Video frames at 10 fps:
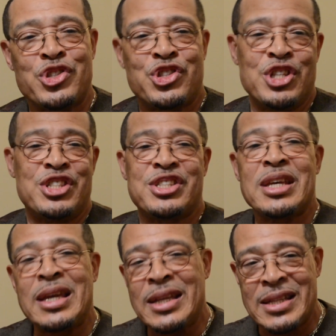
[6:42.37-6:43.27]
she
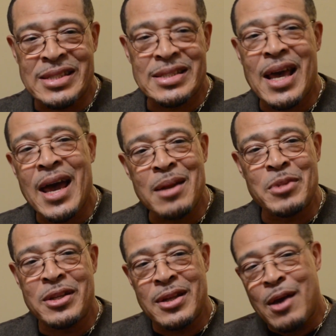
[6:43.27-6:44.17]
seen inside
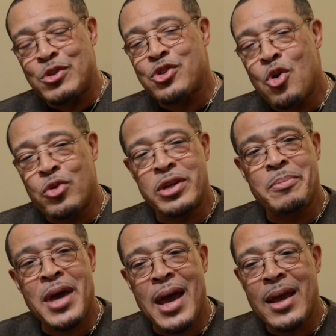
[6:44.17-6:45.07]
me that I was holding
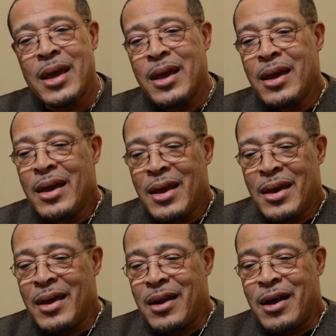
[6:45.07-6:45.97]
back,
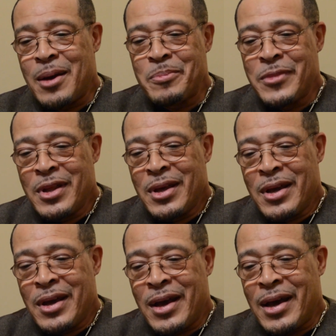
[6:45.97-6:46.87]
and
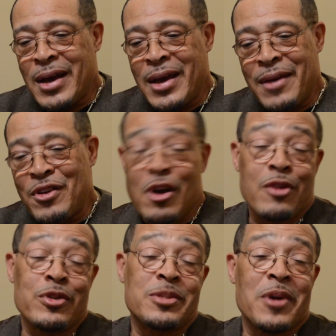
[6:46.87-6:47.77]
I have a lot
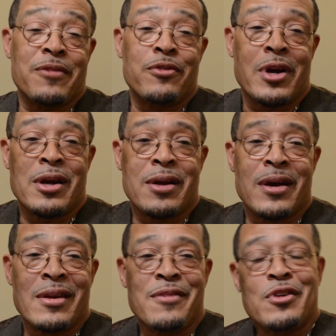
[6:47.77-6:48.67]
of respect for her. I
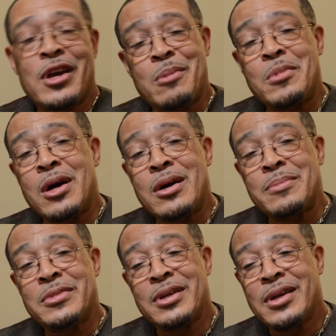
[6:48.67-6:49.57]
love her like a mom,
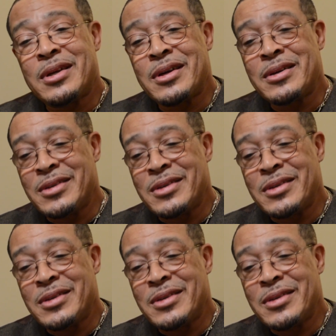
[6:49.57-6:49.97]
and